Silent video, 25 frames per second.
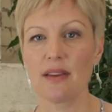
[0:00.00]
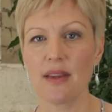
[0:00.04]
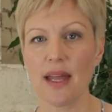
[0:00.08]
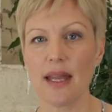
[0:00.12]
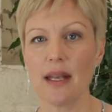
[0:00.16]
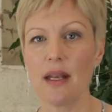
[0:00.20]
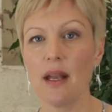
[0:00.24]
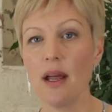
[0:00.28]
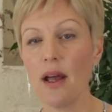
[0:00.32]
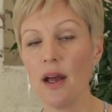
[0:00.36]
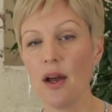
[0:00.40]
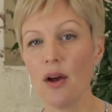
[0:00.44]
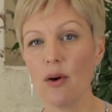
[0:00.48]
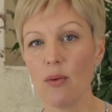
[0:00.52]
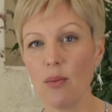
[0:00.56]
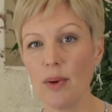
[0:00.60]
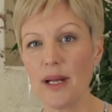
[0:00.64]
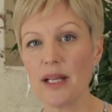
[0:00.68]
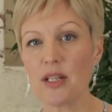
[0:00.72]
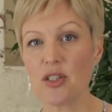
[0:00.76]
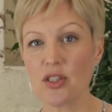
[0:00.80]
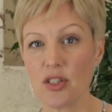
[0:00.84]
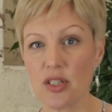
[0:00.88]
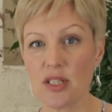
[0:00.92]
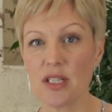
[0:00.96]
then
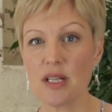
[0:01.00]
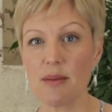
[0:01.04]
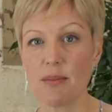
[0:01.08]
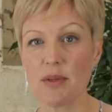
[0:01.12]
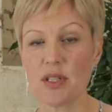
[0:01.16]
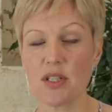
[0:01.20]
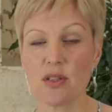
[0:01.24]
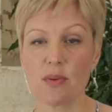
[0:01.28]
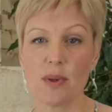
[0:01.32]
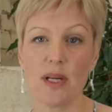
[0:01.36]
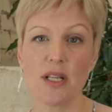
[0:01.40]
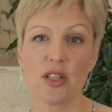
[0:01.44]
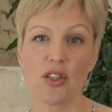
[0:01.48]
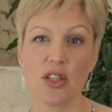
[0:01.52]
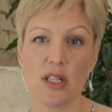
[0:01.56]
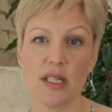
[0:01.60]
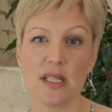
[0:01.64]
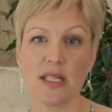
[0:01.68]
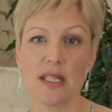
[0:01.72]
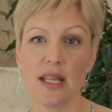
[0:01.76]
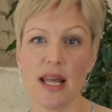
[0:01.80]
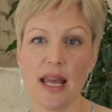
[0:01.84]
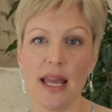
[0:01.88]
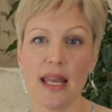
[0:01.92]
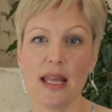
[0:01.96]
which dimmer switches
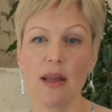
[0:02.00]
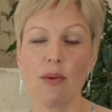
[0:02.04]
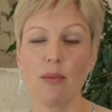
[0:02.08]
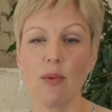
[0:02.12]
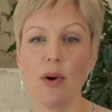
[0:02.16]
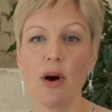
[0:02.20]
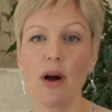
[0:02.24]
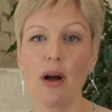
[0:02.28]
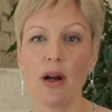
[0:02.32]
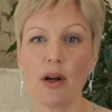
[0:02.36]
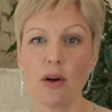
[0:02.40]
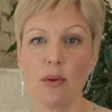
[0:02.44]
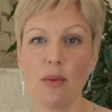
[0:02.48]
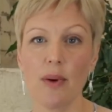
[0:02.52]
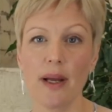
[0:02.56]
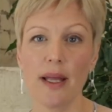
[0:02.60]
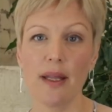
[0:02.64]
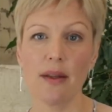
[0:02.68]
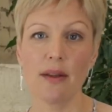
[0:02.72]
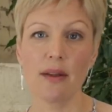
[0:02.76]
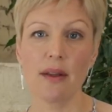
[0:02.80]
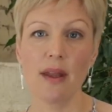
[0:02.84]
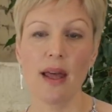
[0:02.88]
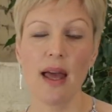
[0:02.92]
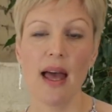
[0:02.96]
they work
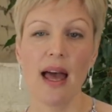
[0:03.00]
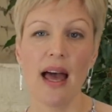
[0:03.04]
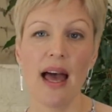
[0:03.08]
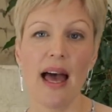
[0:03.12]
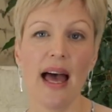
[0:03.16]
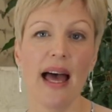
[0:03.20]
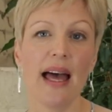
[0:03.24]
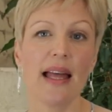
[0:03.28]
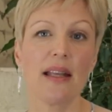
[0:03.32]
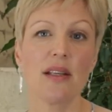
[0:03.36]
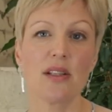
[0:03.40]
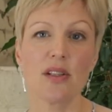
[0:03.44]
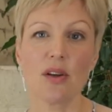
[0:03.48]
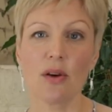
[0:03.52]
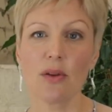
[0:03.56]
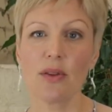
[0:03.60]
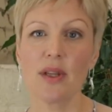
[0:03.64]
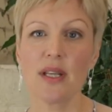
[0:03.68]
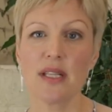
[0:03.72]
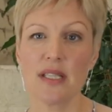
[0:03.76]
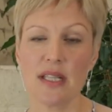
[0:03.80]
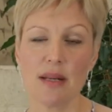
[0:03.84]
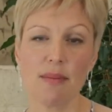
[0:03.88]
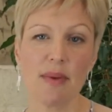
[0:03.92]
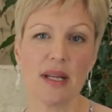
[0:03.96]
with. And on
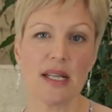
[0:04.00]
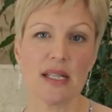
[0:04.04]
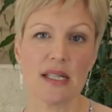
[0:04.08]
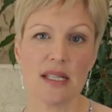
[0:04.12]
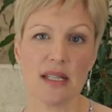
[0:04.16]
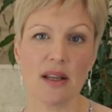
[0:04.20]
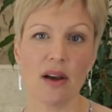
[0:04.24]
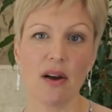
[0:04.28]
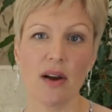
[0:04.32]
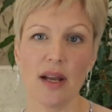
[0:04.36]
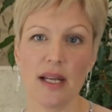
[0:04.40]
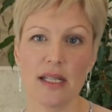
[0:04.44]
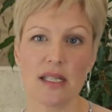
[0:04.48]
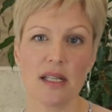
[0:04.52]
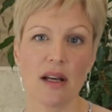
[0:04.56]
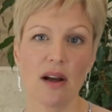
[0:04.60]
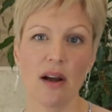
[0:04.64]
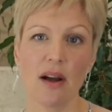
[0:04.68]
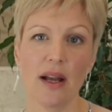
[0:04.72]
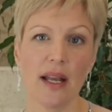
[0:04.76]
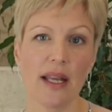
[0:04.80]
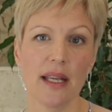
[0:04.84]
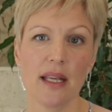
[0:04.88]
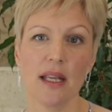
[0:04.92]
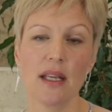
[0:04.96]
the dimming side,
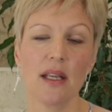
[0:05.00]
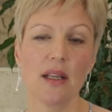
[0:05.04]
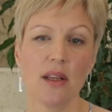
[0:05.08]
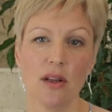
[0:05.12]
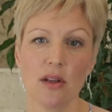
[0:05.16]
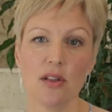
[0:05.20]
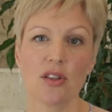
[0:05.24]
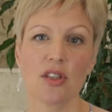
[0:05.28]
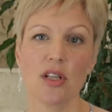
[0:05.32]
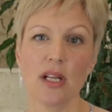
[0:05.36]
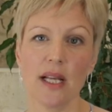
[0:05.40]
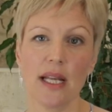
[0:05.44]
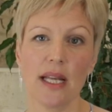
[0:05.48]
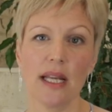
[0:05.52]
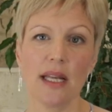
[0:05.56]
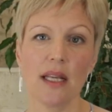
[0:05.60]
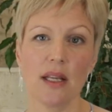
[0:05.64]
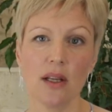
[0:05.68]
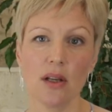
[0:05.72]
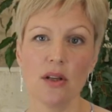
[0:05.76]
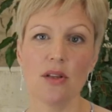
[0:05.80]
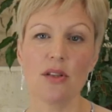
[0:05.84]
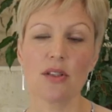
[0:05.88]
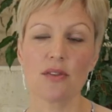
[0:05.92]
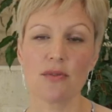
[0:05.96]
I usually
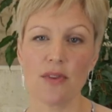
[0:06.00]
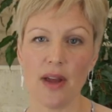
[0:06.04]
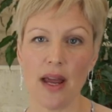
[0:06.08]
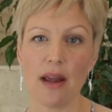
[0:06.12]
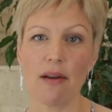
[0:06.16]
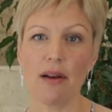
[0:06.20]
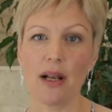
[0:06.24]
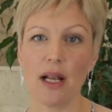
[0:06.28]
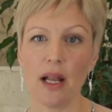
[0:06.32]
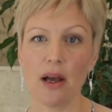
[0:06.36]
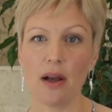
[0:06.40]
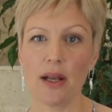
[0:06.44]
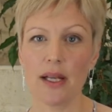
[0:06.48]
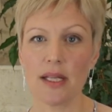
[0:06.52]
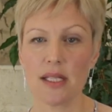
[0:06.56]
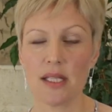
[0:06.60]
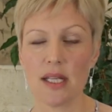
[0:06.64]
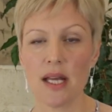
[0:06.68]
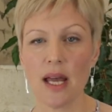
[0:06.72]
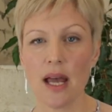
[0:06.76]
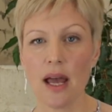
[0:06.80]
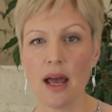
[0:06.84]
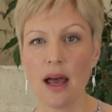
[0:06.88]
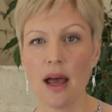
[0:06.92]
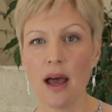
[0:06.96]
use Vari-Light.
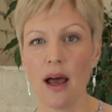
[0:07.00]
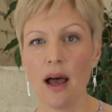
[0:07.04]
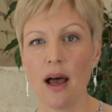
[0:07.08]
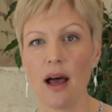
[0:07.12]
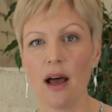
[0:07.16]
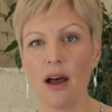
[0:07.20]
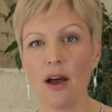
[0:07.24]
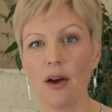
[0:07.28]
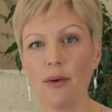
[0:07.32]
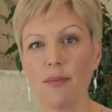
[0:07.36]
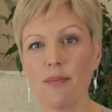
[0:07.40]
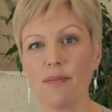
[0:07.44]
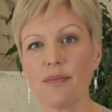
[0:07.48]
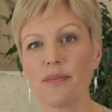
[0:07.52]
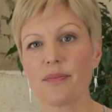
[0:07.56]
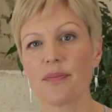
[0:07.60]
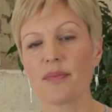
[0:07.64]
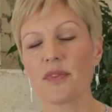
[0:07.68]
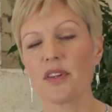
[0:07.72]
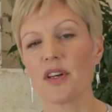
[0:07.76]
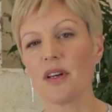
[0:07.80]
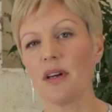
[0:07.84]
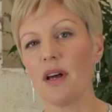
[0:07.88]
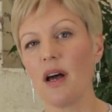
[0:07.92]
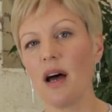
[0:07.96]
I'm
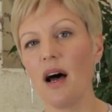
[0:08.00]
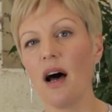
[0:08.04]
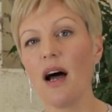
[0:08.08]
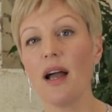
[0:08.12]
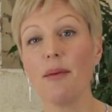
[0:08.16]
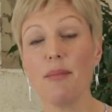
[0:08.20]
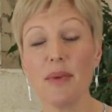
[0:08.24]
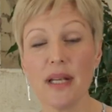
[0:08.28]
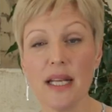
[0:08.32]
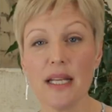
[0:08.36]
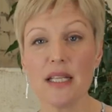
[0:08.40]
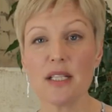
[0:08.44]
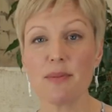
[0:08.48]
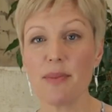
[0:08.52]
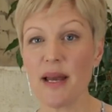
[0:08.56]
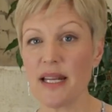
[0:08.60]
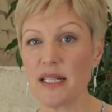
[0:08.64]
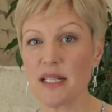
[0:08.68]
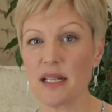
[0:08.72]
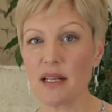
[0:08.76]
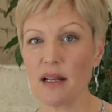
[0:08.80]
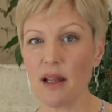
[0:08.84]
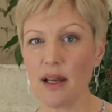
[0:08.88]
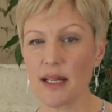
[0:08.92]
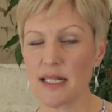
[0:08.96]
an
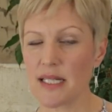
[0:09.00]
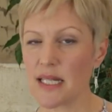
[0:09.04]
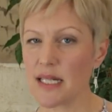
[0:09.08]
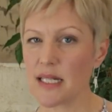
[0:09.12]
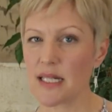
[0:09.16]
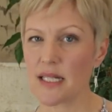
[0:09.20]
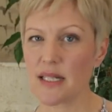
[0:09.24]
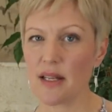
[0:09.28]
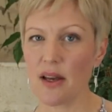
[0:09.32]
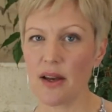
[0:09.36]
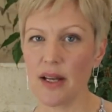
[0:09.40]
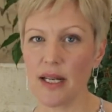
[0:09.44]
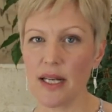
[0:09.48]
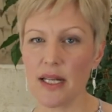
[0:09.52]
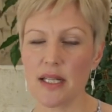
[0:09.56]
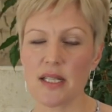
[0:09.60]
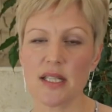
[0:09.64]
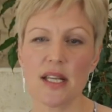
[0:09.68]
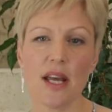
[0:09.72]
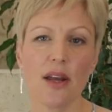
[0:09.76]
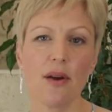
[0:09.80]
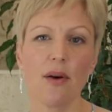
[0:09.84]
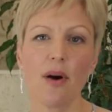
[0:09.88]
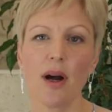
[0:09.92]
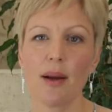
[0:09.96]
independent lighting designer,
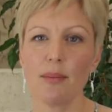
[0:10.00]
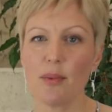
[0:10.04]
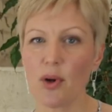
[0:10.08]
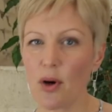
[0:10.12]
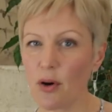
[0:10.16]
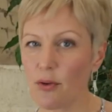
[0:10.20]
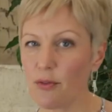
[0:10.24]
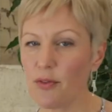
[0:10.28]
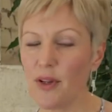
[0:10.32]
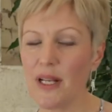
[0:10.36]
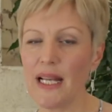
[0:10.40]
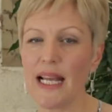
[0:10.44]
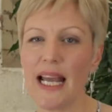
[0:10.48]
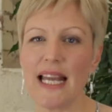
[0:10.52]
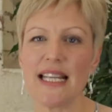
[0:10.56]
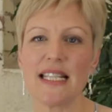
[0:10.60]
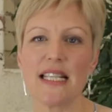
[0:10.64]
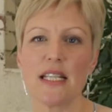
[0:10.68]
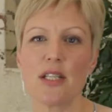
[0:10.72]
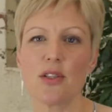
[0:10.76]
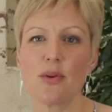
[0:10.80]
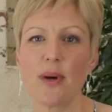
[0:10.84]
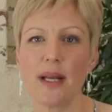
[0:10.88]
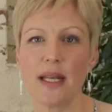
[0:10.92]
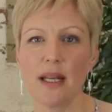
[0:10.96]
so I'm not
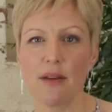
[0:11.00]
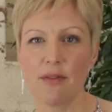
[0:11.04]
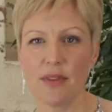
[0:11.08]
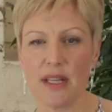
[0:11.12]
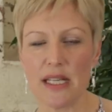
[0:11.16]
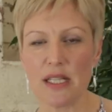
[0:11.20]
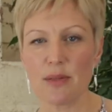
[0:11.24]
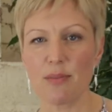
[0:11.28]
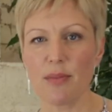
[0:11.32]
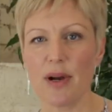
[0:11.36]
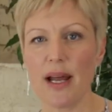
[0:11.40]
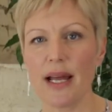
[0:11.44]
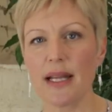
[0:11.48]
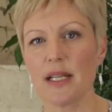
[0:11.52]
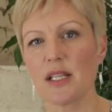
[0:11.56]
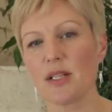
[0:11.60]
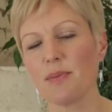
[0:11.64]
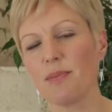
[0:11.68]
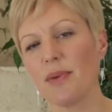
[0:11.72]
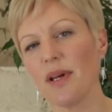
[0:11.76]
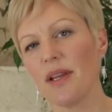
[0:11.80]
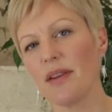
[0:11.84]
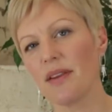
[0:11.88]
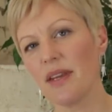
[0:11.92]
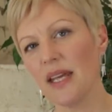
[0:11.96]
affiliated to any of these brands,
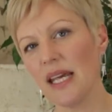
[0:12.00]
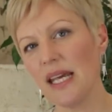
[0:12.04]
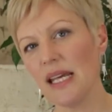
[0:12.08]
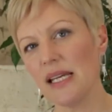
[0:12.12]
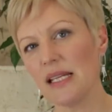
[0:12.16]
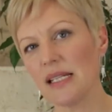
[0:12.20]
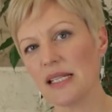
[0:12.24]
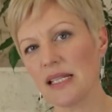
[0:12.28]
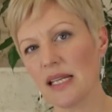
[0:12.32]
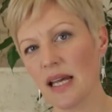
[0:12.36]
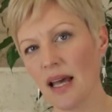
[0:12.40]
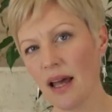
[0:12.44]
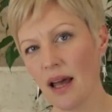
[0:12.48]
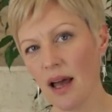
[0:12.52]
but these